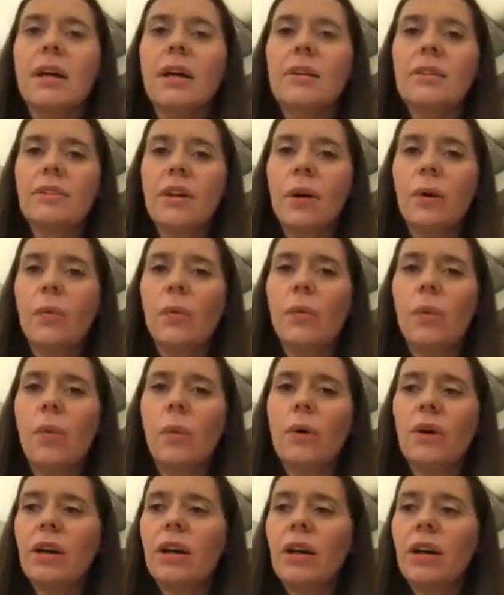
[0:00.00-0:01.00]
So what
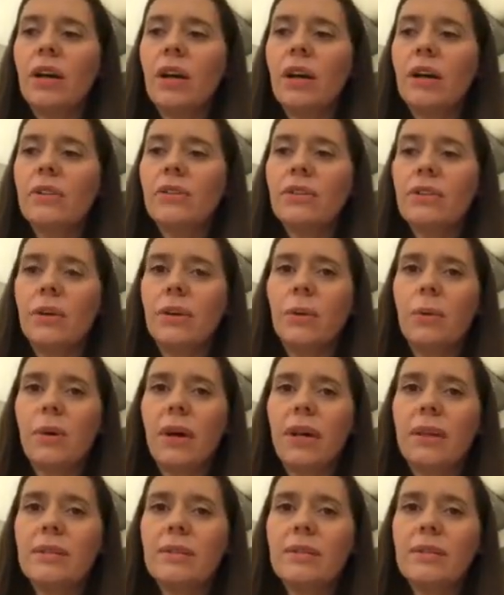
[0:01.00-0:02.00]
we're going to do
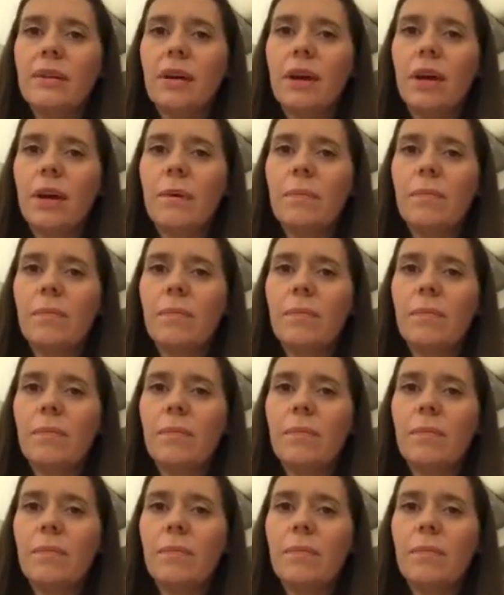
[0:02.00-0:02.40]
is